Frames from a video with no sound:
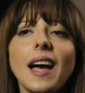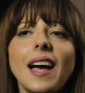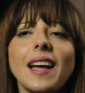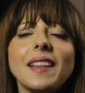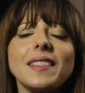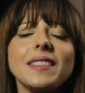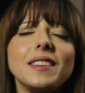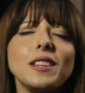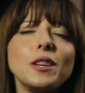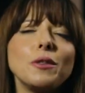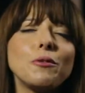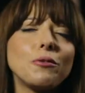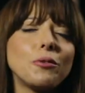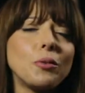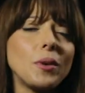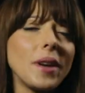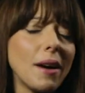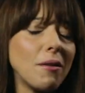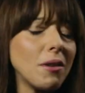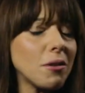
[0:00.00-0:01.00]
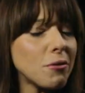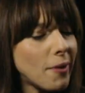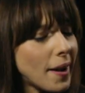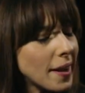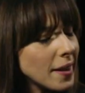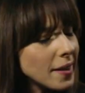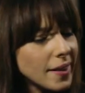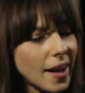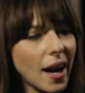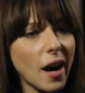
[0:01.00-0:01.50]
And if we ever
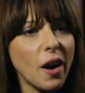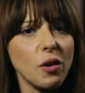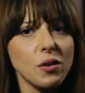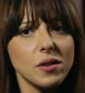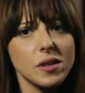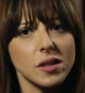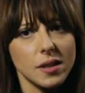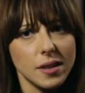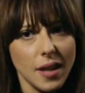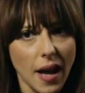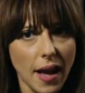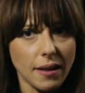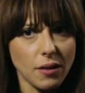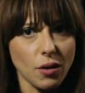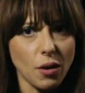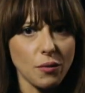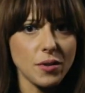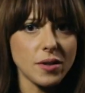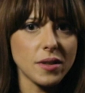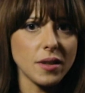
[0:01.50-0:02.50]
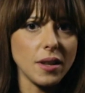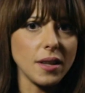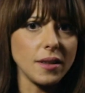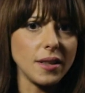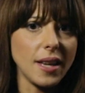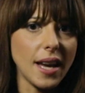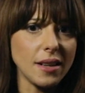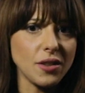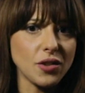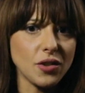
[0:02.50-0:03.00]
find out that obviously
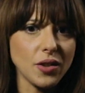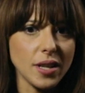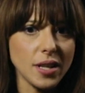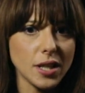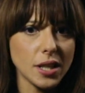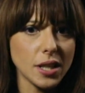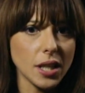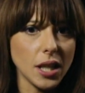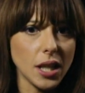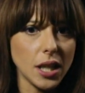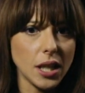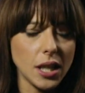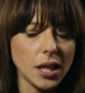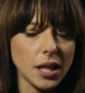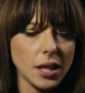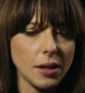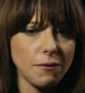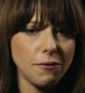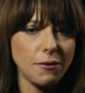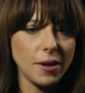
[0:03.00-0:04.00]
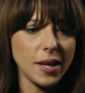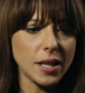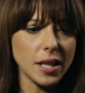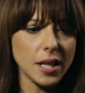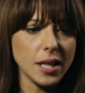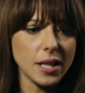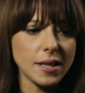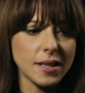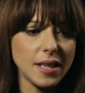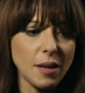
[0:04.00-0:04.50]
the entry is
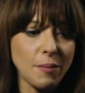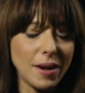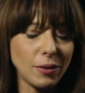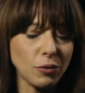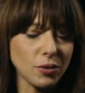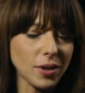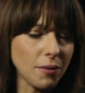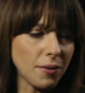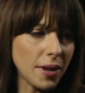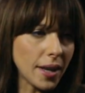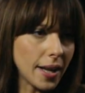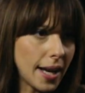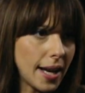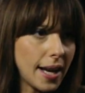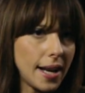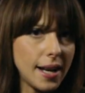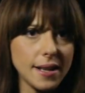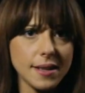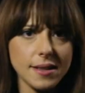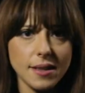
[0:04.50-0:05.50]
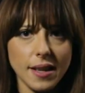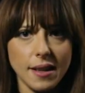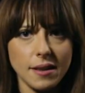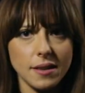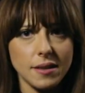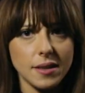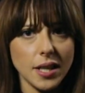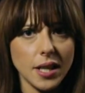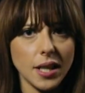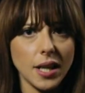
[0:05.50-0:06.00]
very similar to something else,
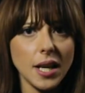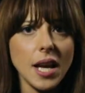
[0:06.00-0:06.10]
and